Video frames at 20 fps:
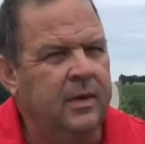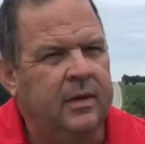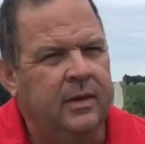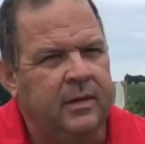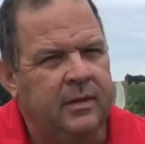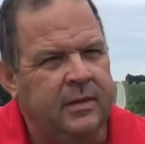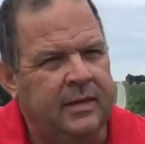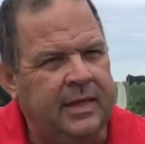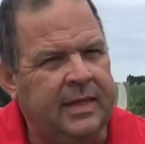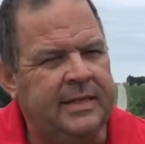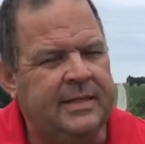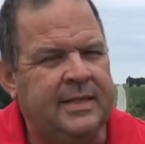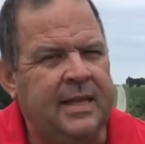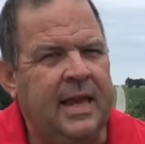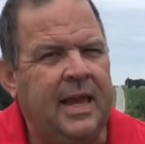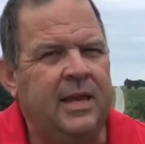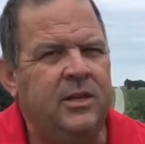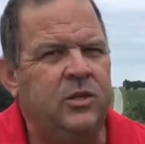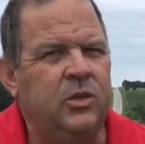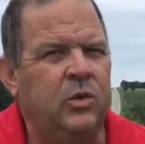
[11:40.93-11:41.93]
These
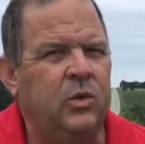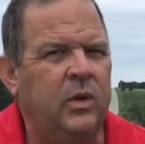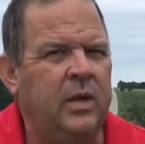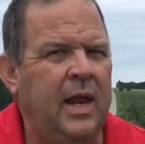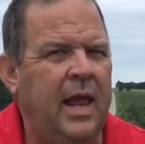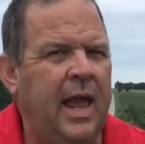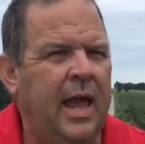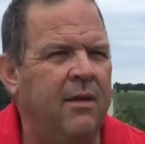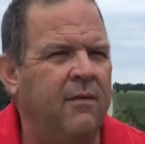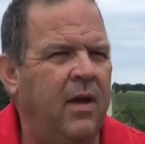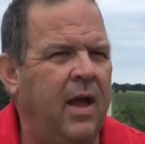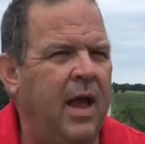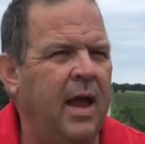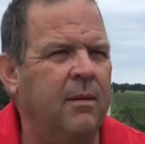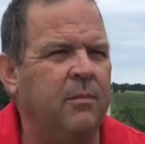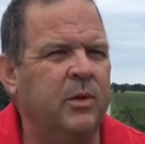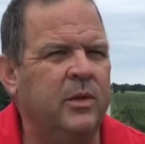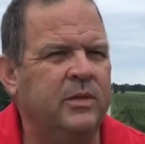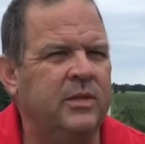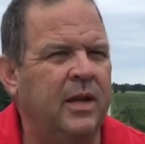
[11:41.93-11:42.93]
days you can have
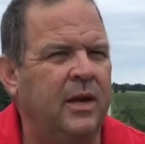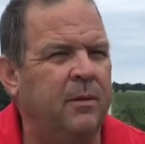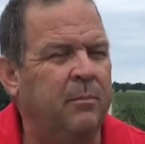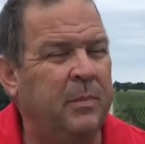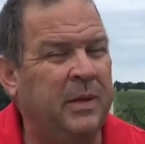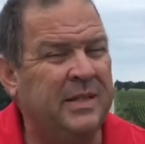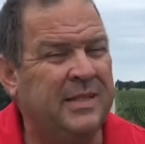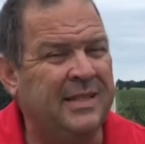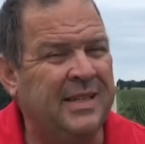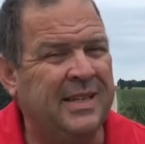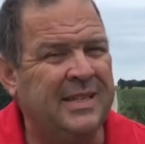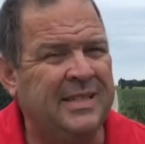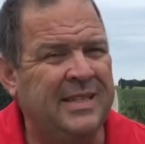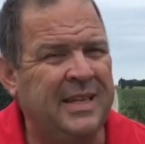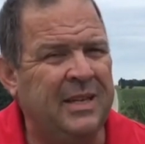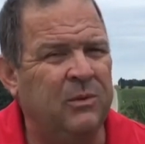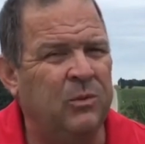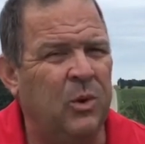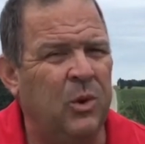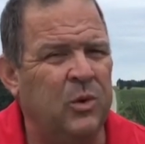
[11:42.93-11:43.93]
hybrids that would be
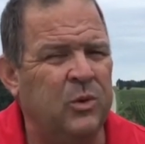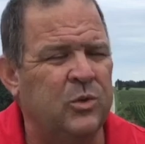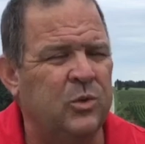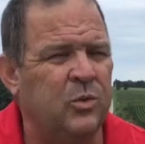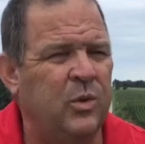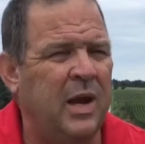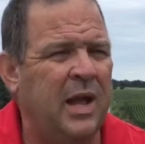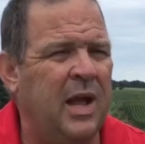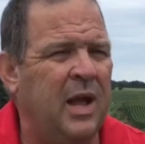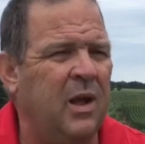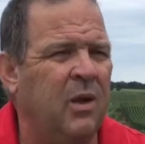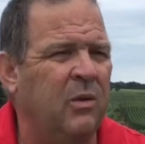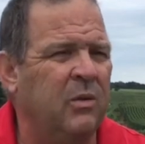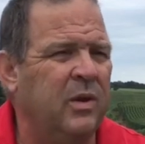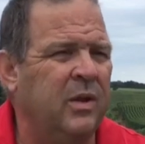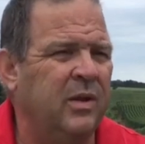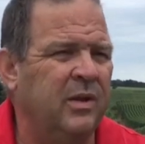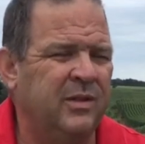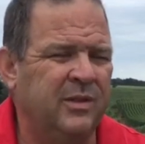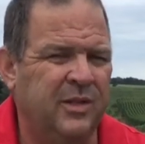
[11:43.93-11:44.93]
16 rows
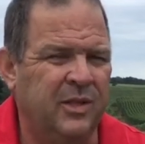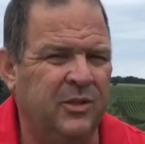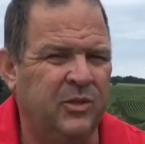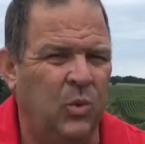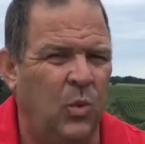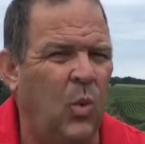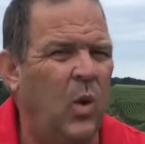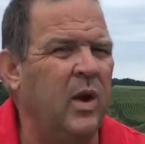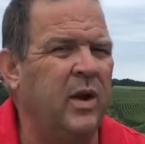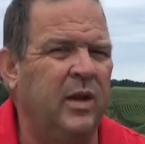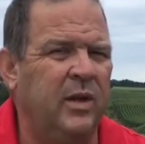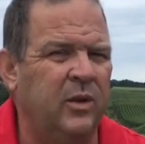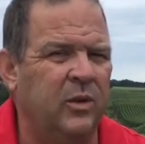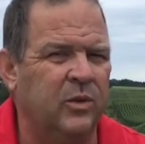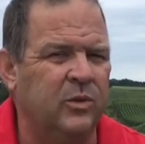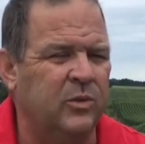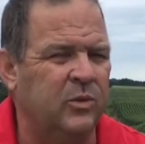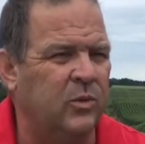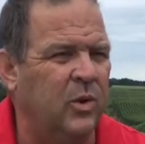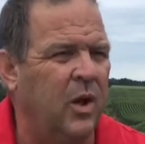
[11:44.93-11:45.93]
around to 20
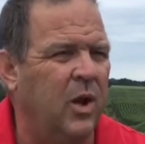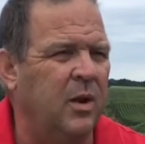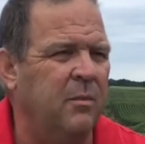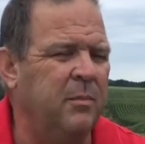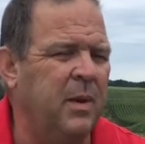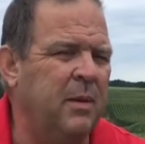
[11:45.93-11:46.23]
ears around,